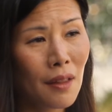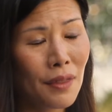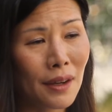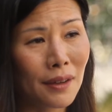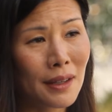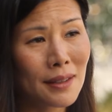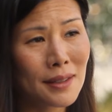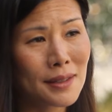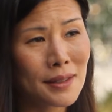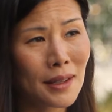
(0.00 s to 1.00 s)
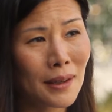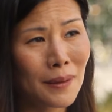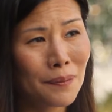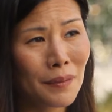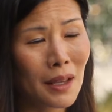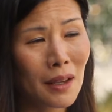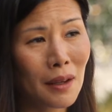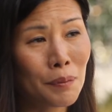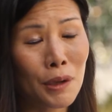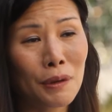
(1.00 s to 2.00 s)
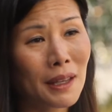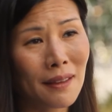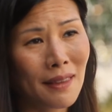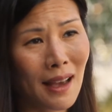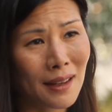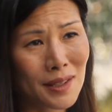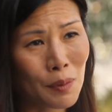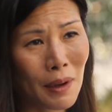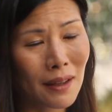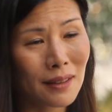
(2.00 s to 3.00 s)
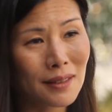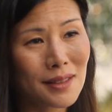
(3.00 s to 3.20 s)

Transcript: there is a beauty in that as well.